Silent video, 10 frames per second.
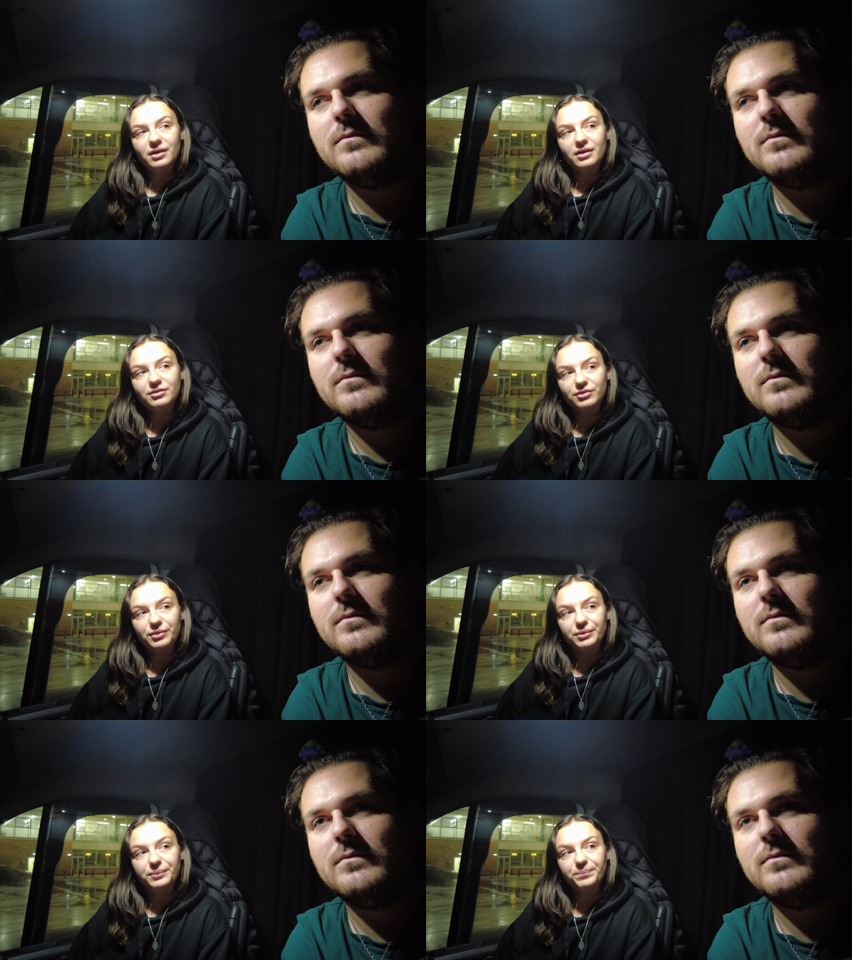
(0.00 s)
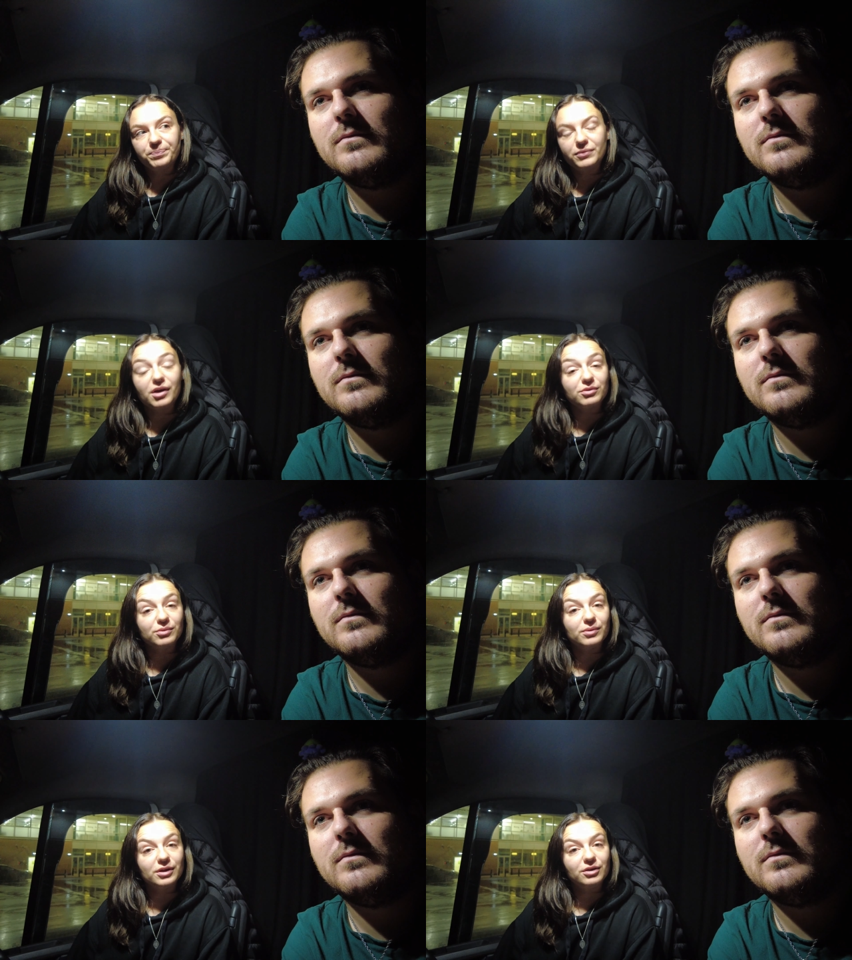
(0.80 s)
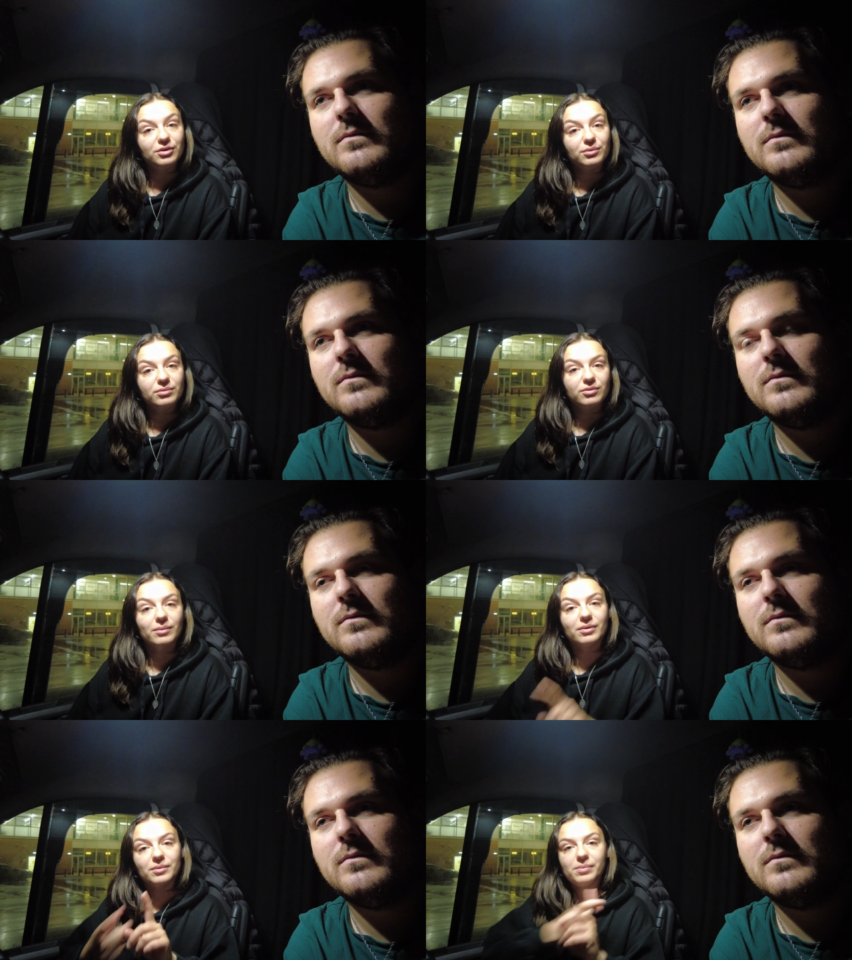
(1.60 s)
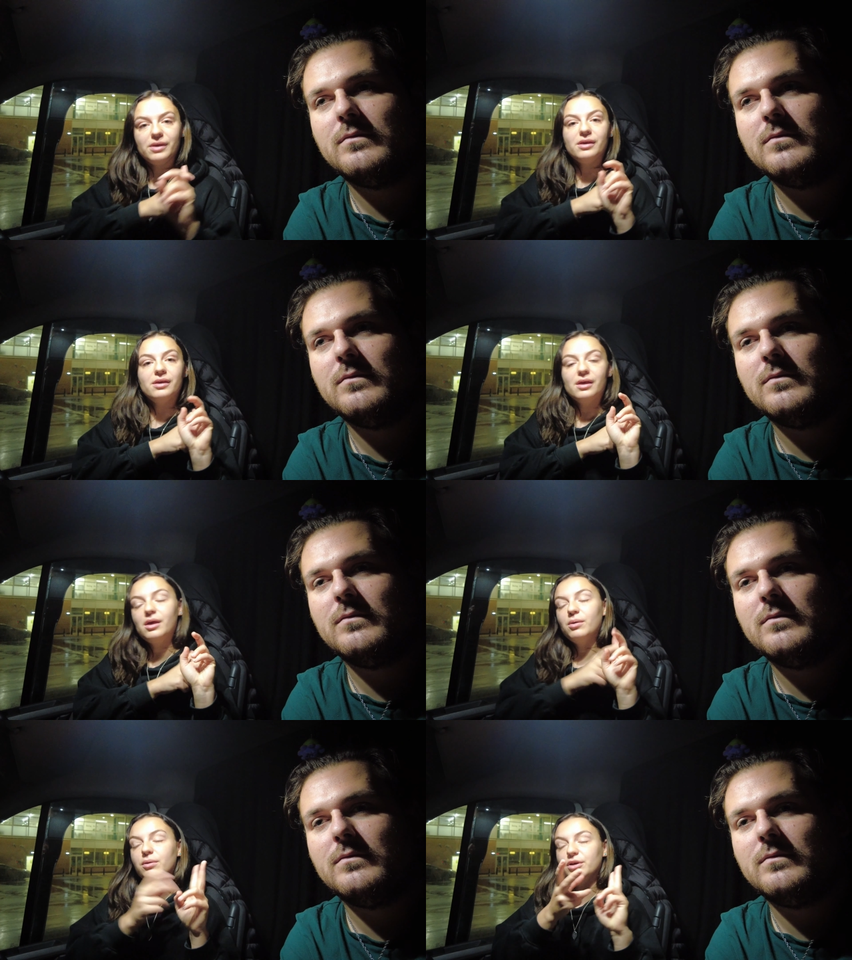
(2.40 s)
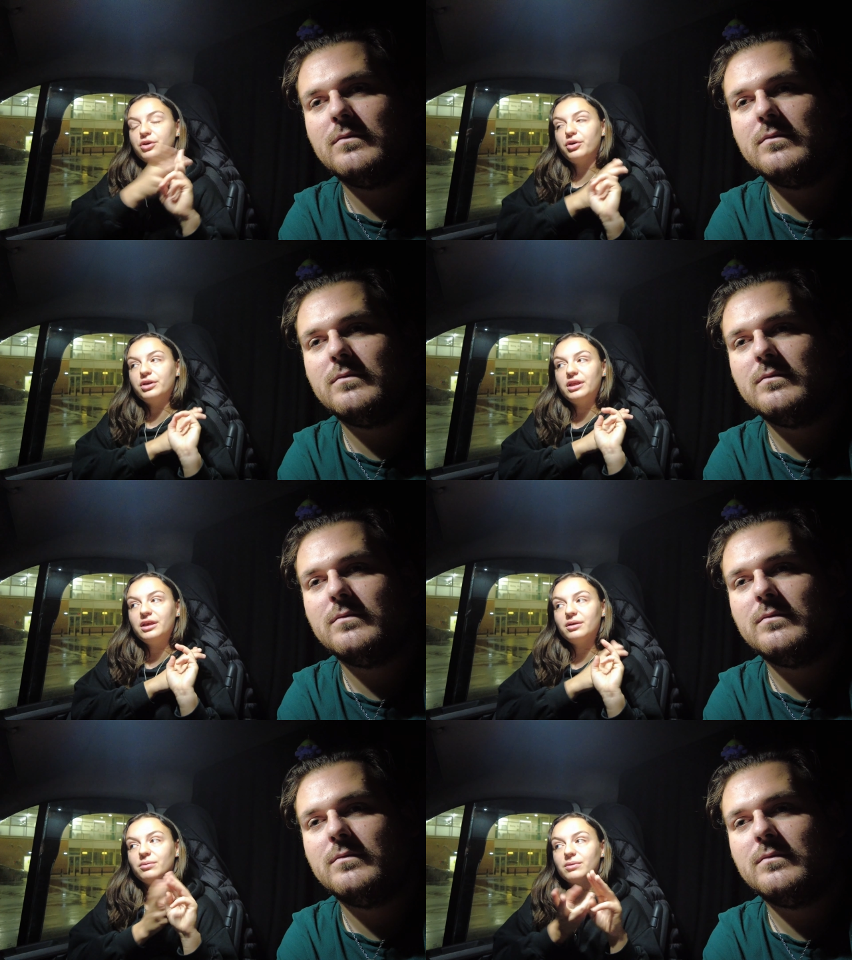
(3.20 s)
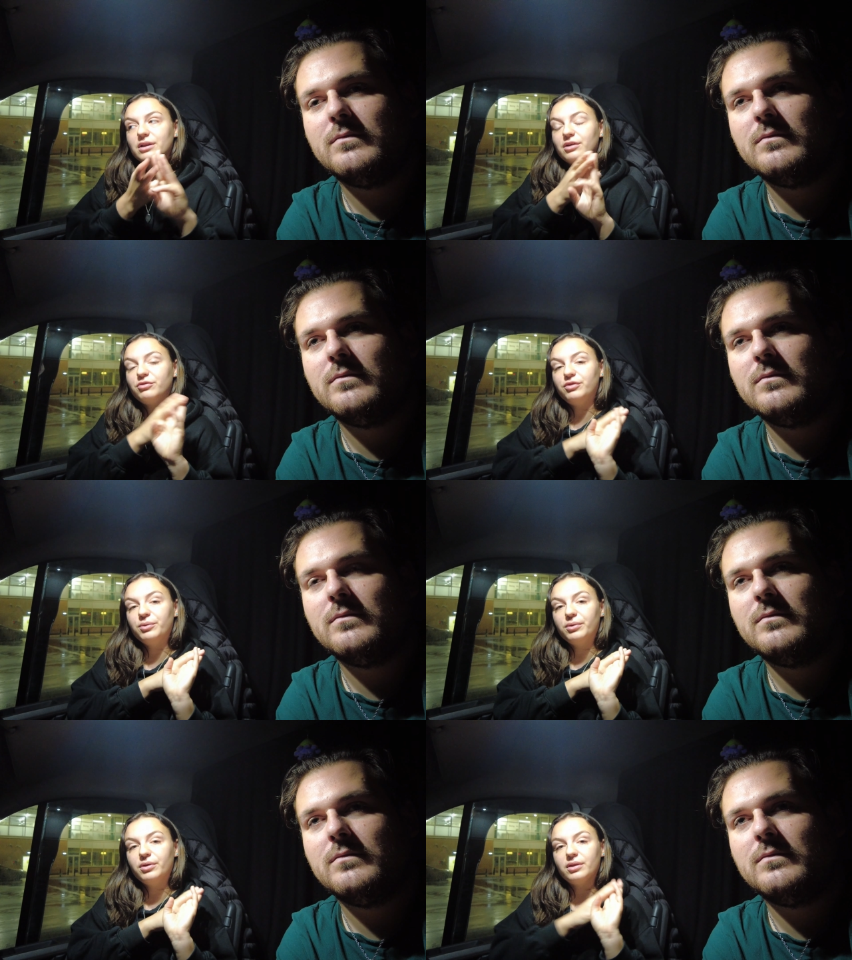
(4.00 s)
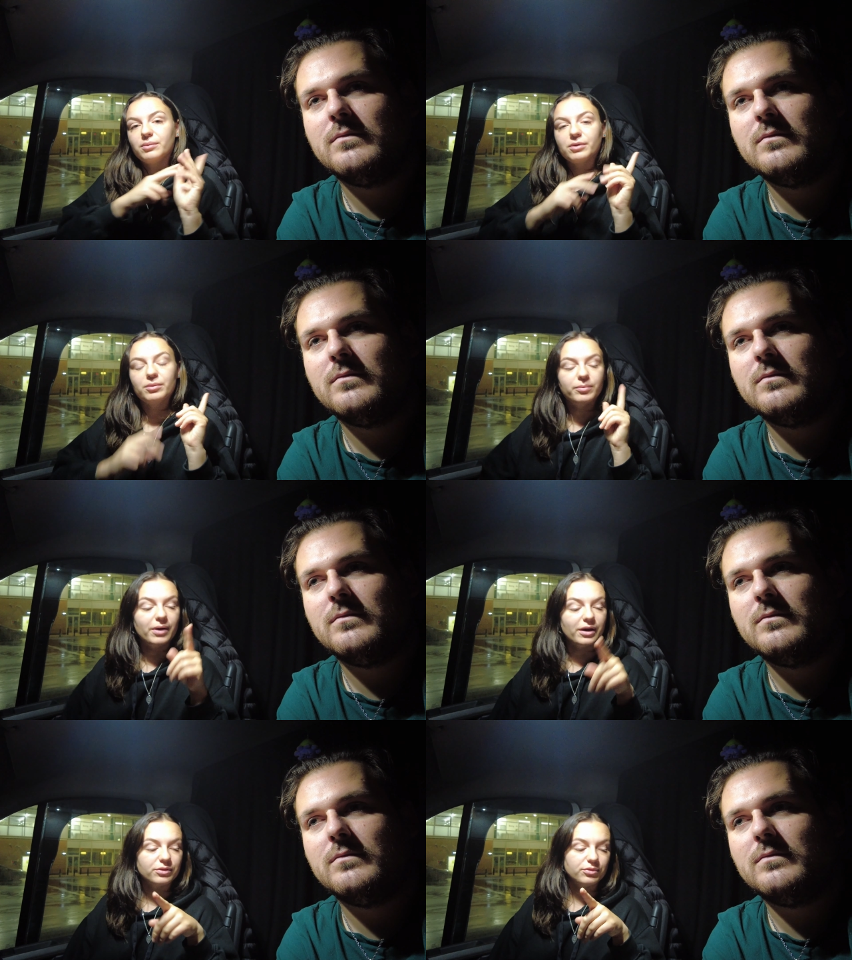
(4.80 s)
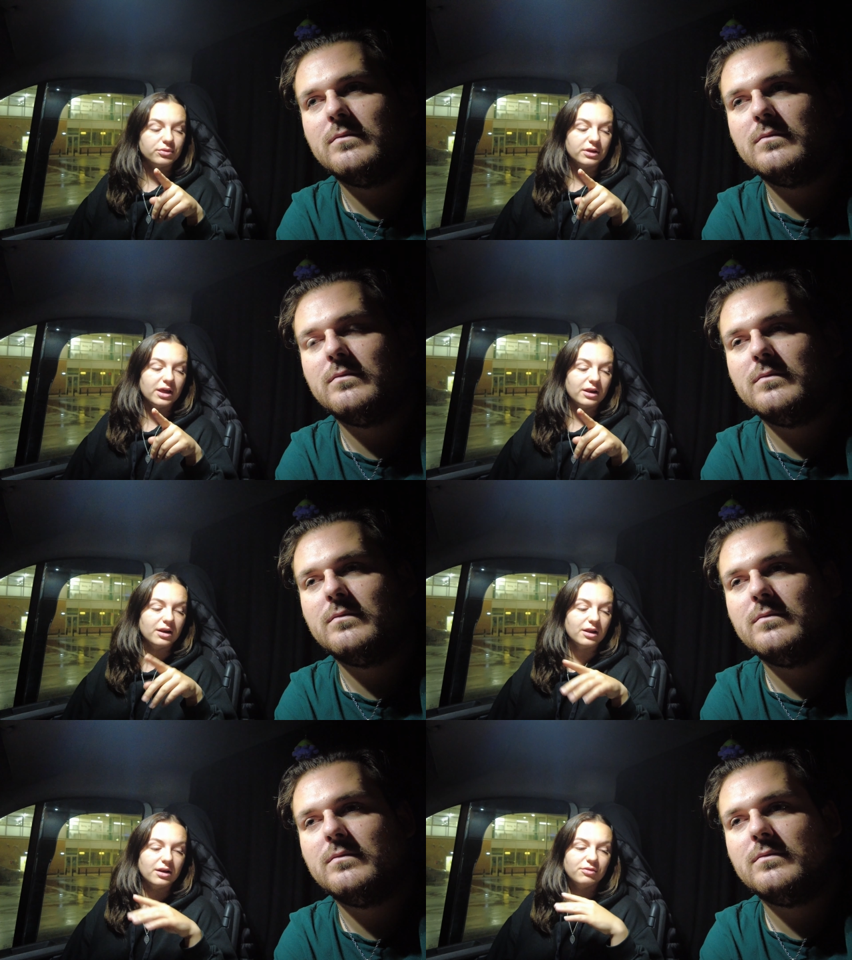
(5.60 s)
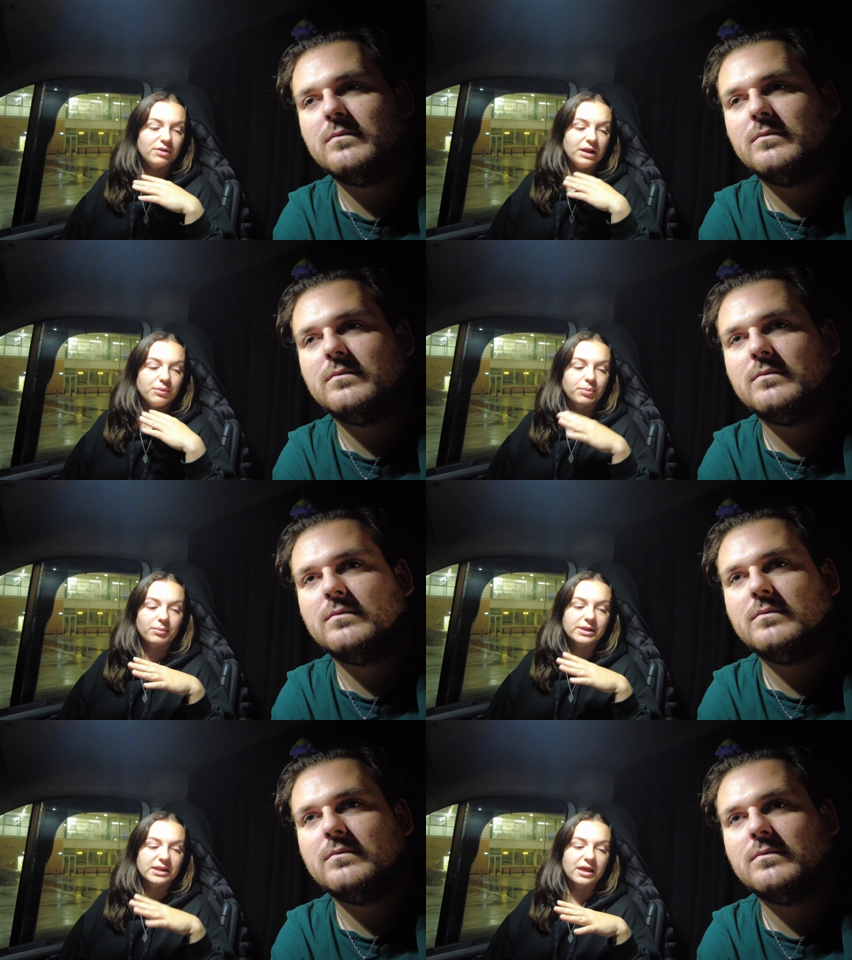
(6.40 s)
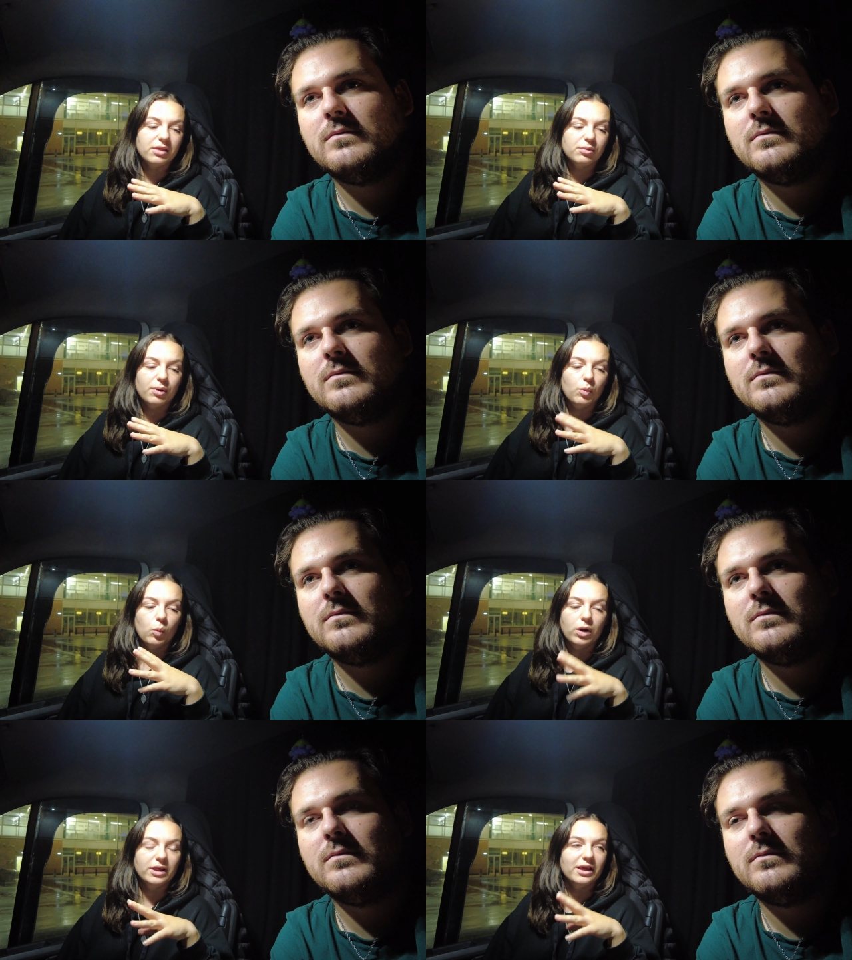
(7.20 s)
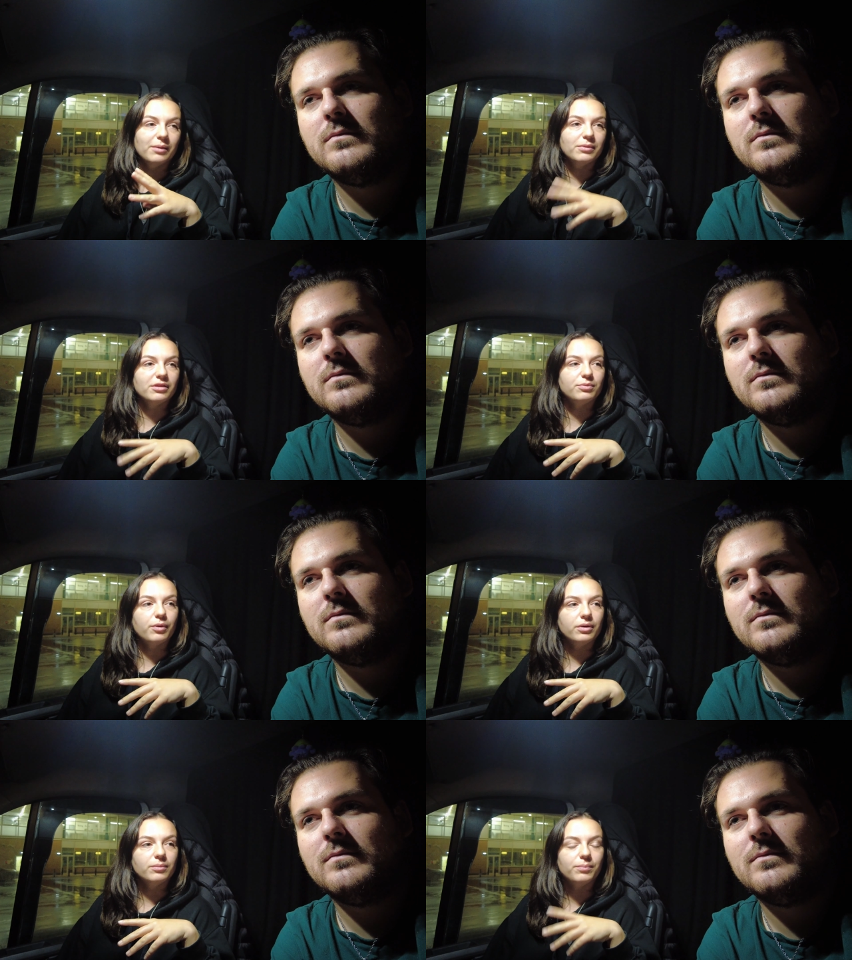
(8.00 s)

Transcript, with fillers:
Speaker 1: So that's what we're going to do. So I'm going to pee, we're going to cook and eat, we're going to get fuel, and then we're going to be back on the road again. And I feel like we're probably going to get there about 1 a.m. at this point.